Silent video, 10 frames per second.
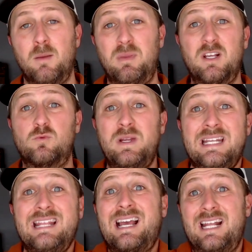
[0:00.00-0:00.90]
because we
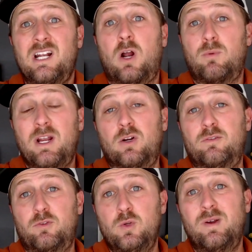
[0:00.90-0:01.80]
need that in our
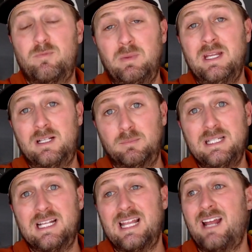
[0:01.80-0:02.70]
record for you having
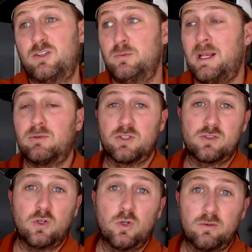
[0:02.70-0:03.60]
completed that to be able to
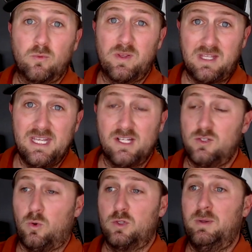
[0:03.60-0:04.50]
serve with
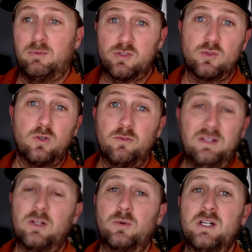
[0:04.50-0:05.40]
kids or to be able to serve
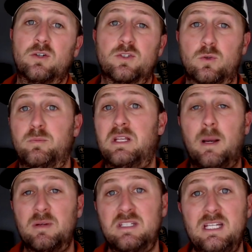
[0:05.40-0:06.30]
in the greeters or to
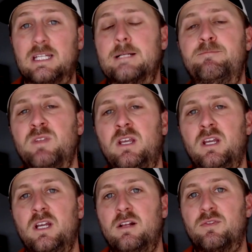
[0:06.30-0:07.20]
become a deacon.
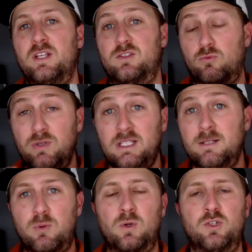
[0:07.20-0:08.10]
It's a really
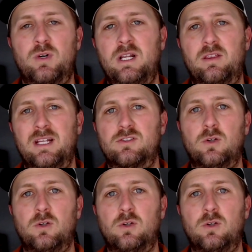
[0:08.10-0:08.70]
important training thing.